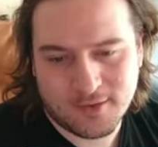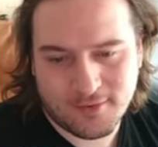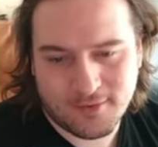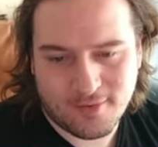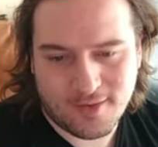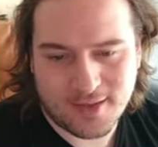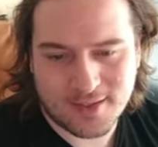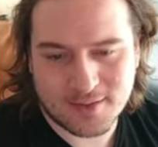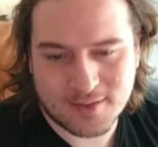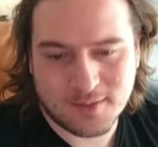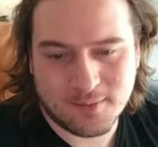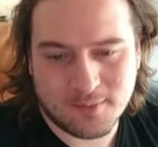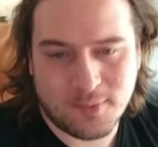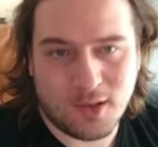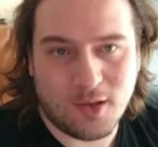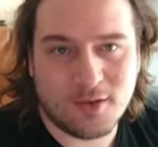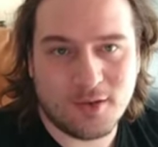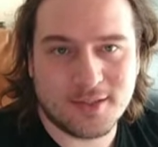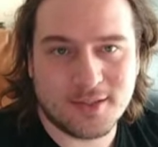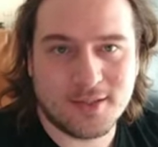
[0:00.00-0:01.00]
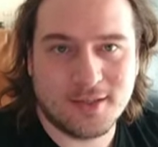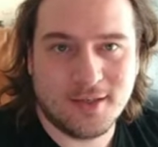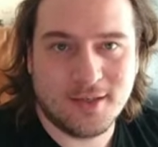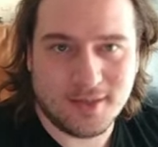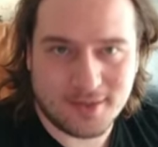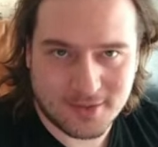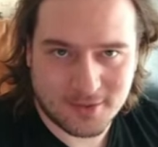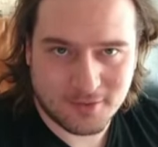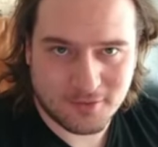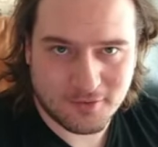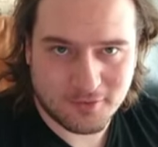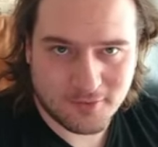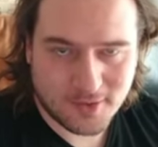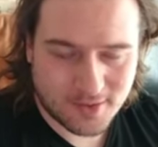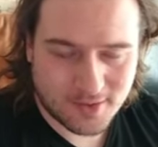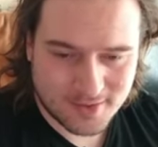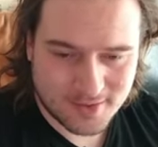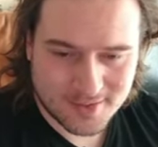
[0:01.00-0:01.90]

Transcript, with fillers: this plot into a